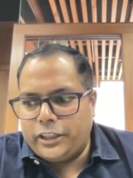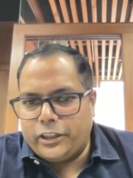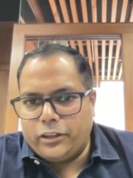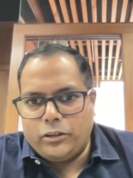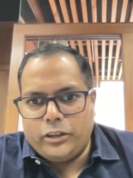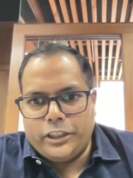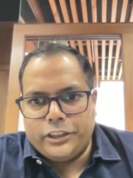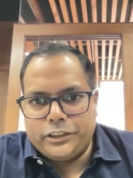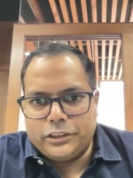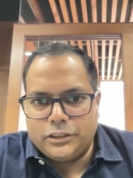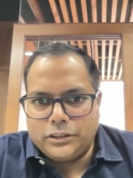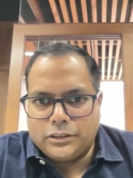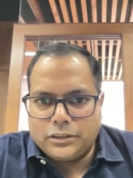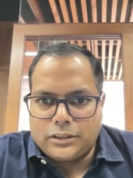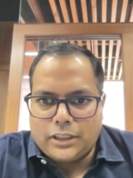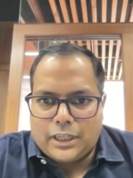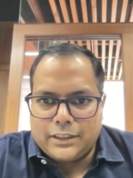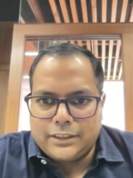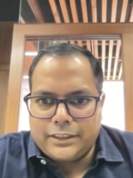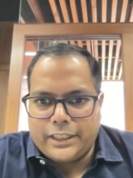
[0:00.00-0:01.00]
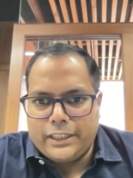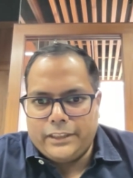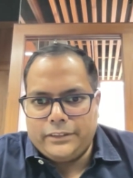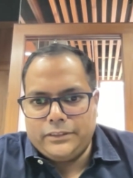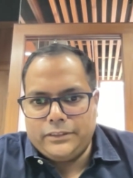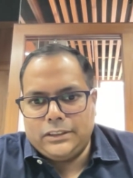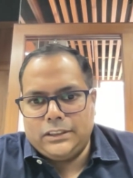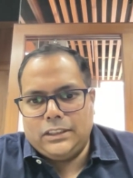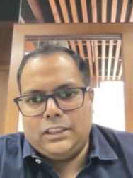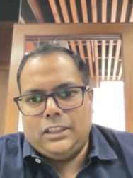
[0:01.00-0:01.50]
regulations
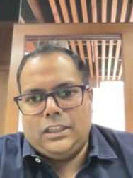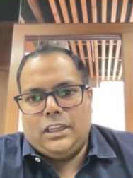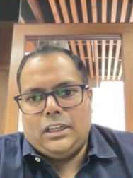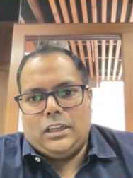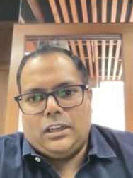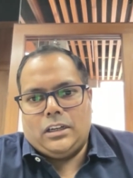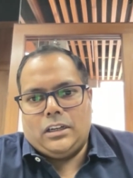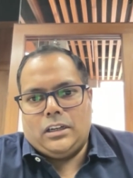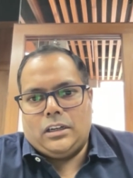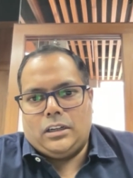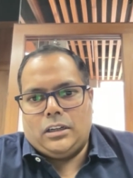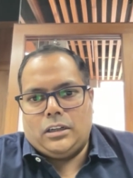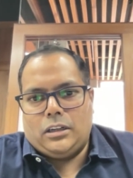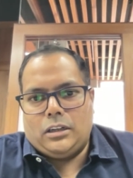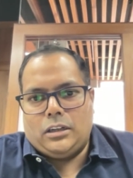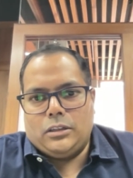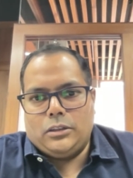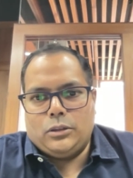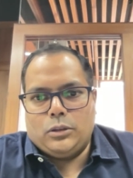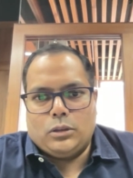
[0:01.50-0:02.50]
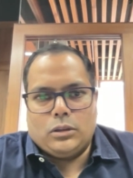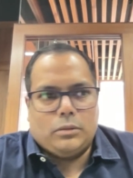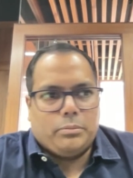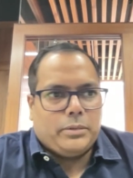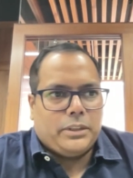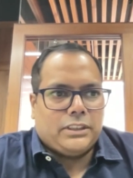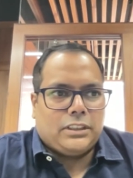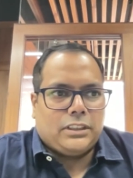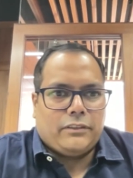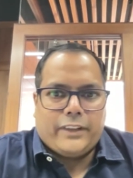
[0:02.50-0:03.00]
ourselves, uh,
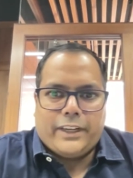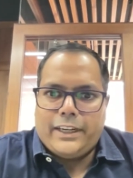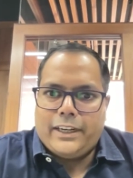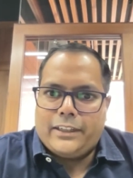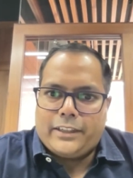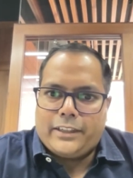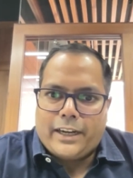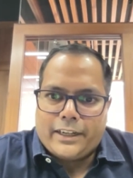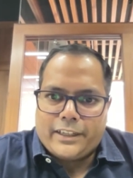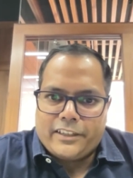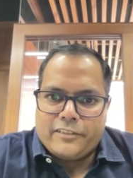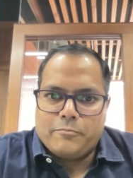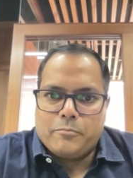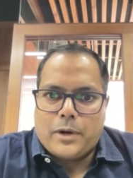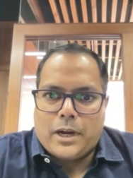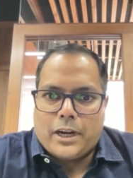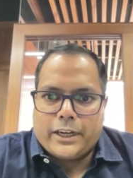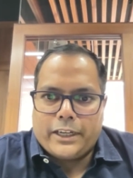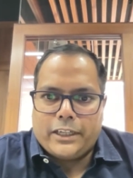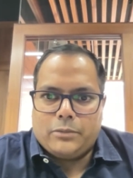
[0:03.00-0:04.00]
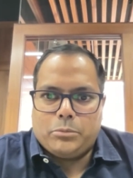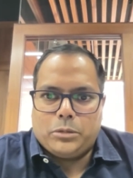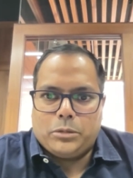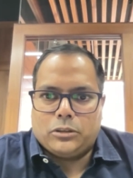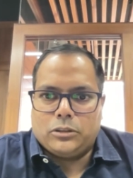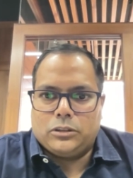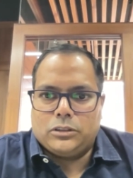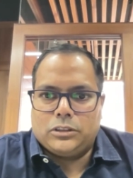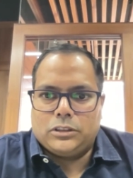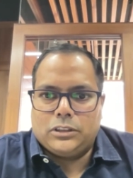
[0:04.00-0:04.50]
Europe is a very attractive market
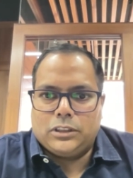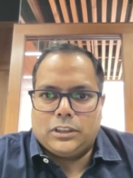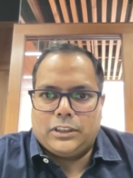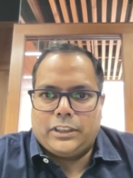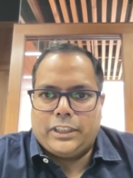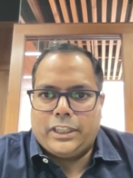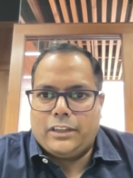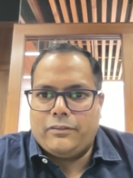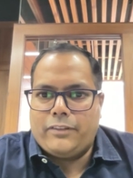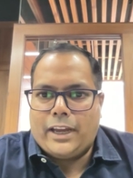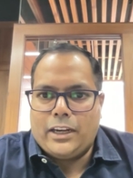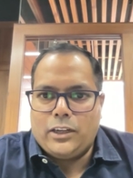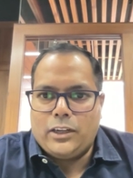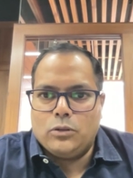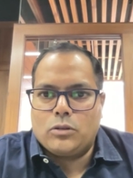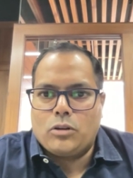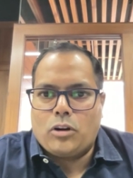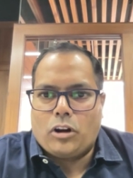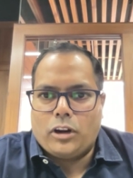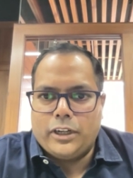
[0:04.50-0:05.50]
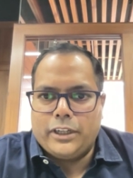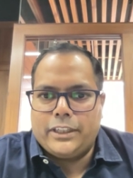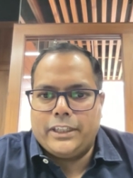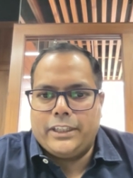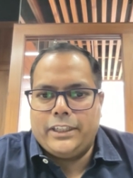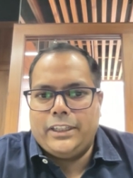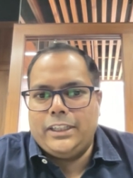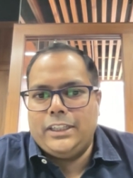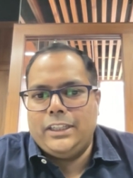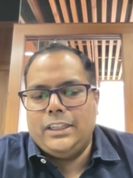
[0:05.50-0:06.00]
because uh, they value
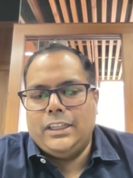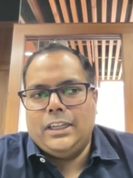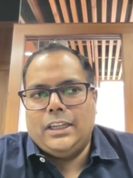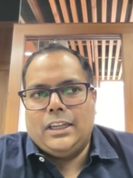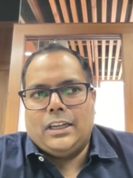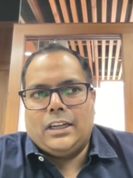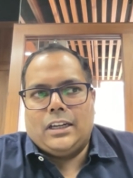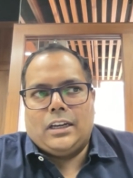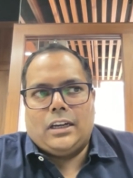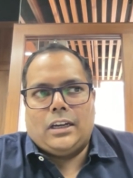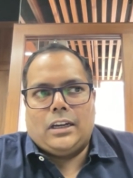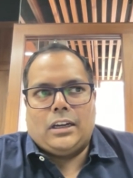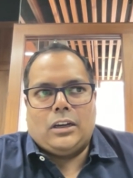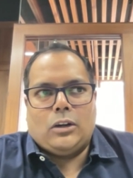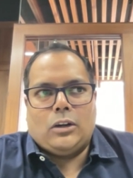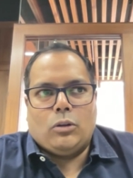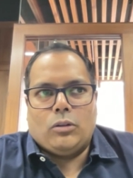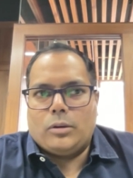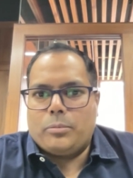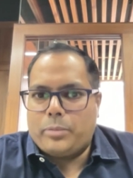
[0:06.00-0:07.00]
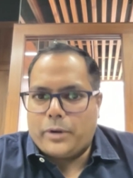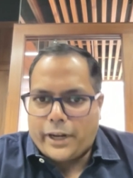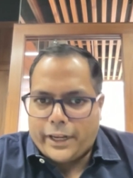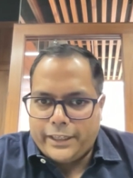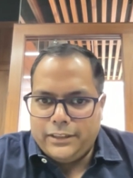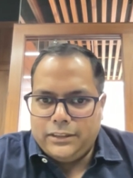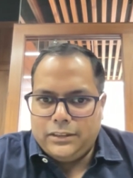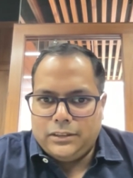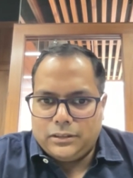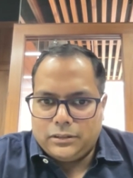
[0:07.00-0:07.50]
quality uh, over
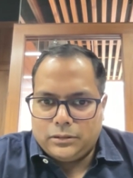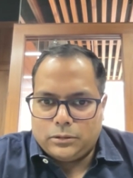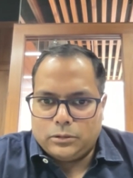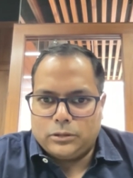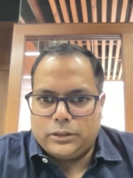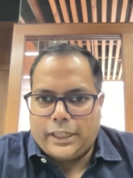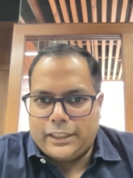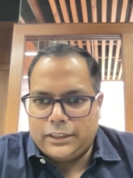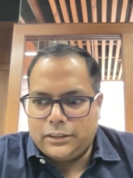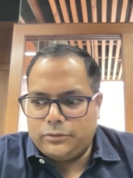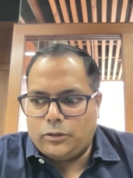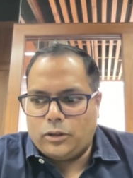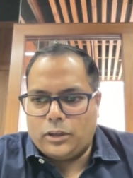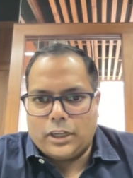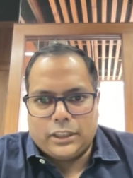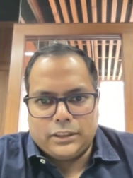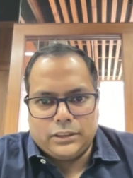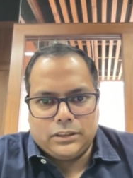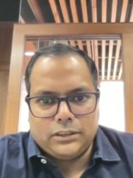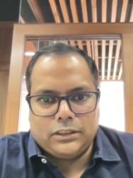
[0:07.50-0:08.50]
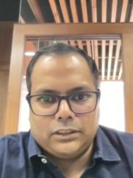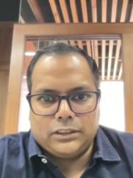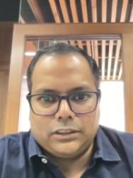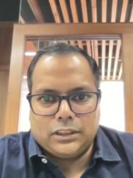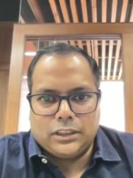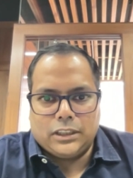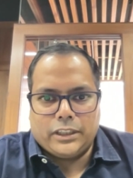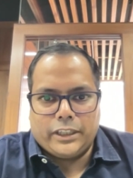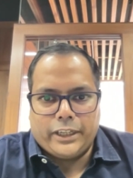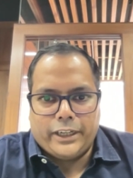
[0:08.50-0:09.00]
price. So that's for us is
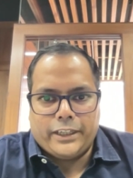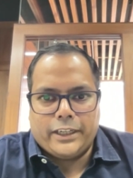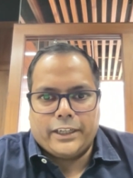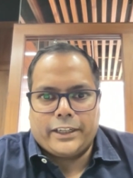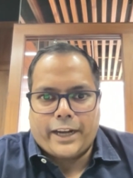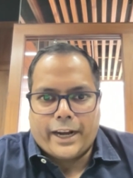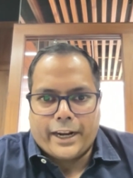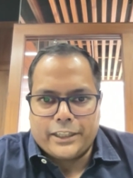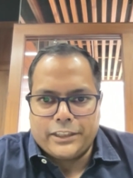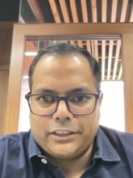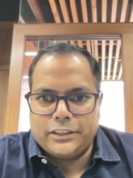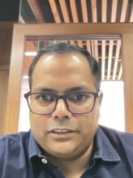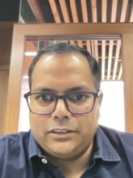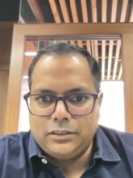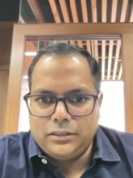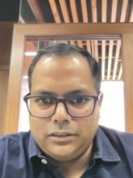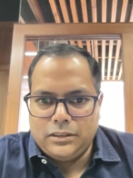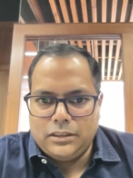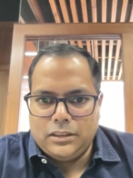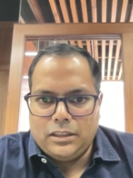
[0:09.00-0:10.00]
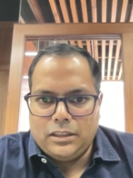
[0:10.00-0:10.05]
a great attraction,